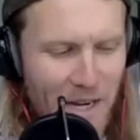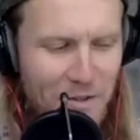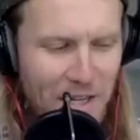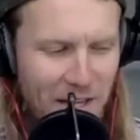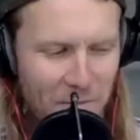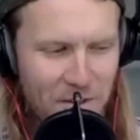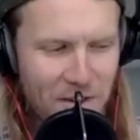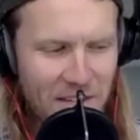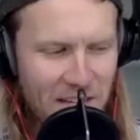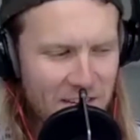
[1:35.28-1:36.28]
to another episode
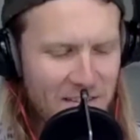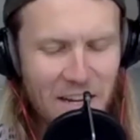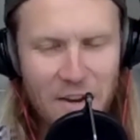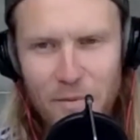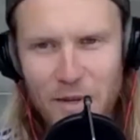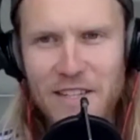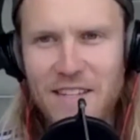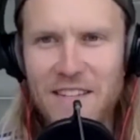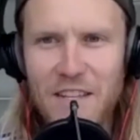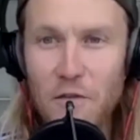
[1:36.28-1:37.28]
of the Inner City Hermit.
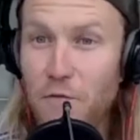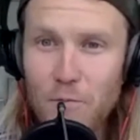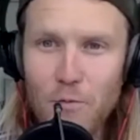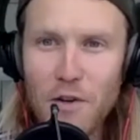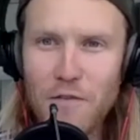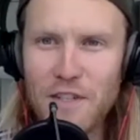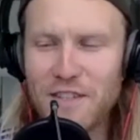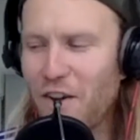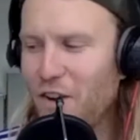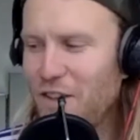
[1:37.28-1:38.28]
You would have just
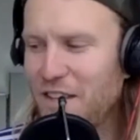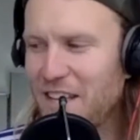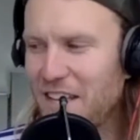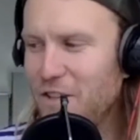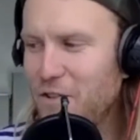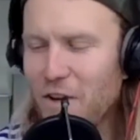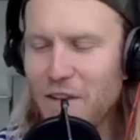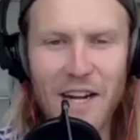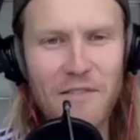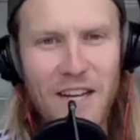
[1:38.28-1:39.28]
heard the intro that
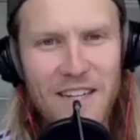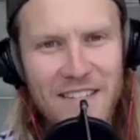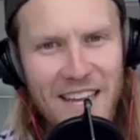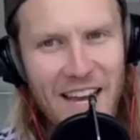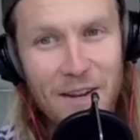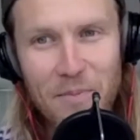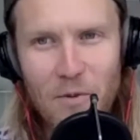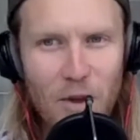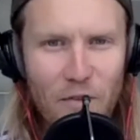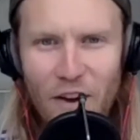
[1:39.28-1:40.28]
I've done to Kate, but
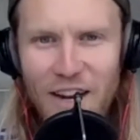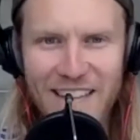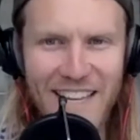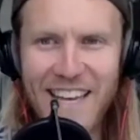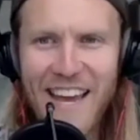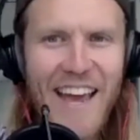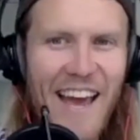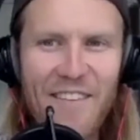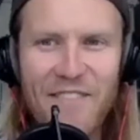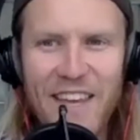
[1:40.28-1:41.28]
we finally
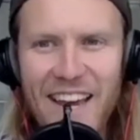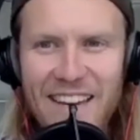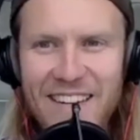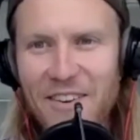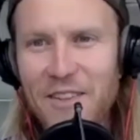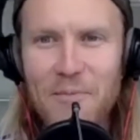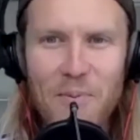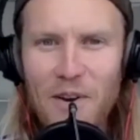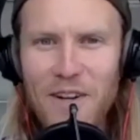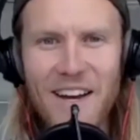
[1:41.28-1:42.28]
have Kate on the
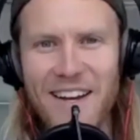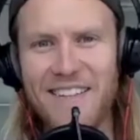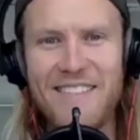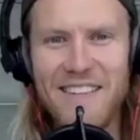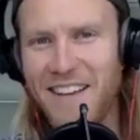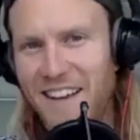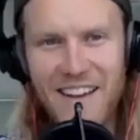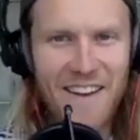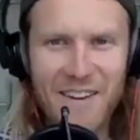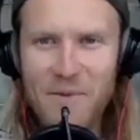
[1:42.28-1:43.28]
podcast.
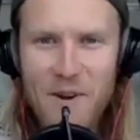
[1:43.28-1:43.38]
Woo!